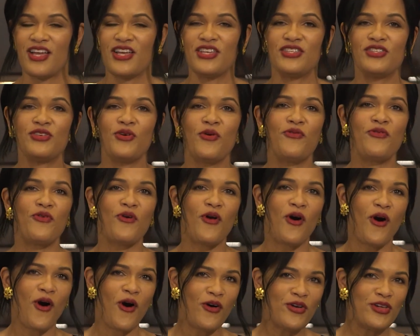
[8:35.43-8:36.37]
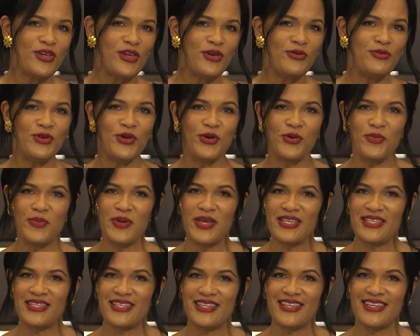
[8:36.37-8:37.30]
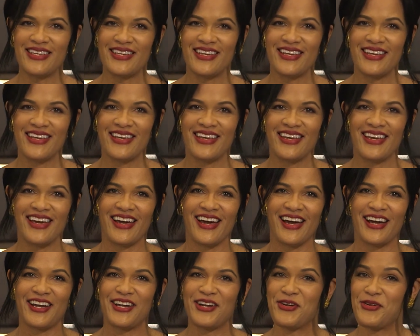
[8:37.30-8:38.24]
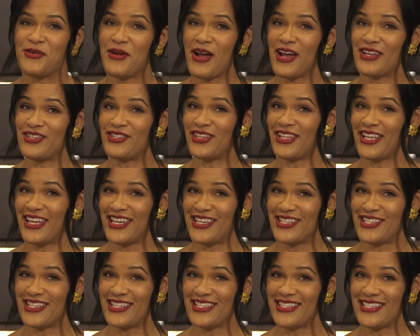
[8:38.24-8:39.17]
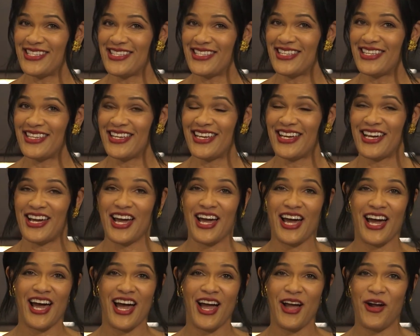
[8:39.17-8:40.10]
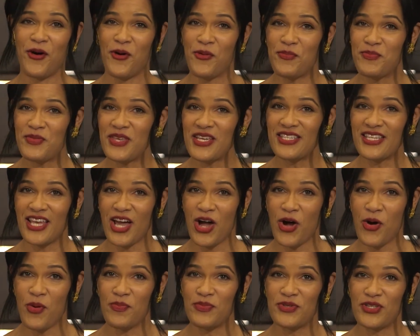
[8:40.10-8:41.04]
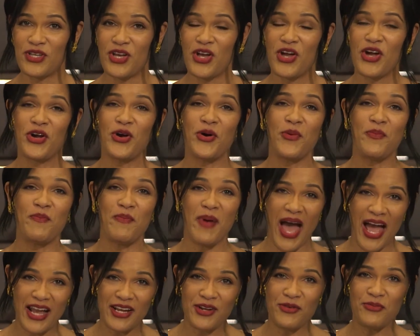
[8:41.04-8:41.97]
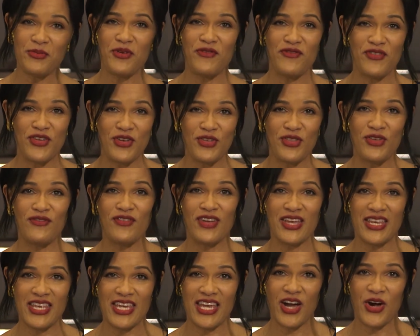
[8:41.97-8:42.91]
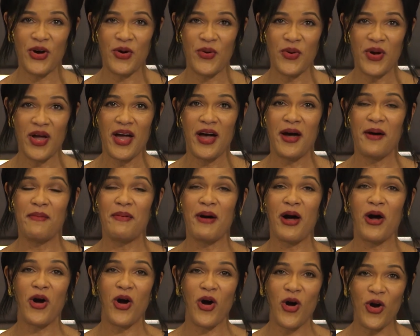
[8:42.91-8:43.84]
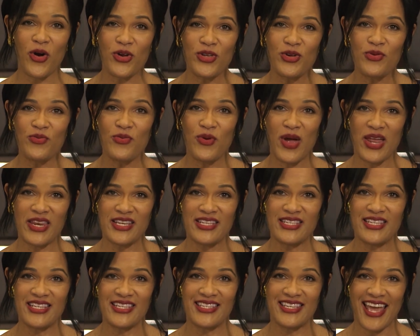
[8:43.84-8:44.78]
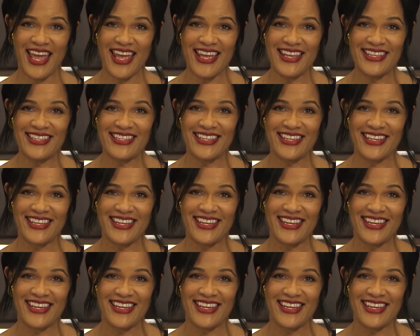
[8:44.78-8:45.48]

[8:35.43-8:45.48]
So, for all you newbies, congratulations. I hope this helps. Go back and review the video about Are You Ready to Date?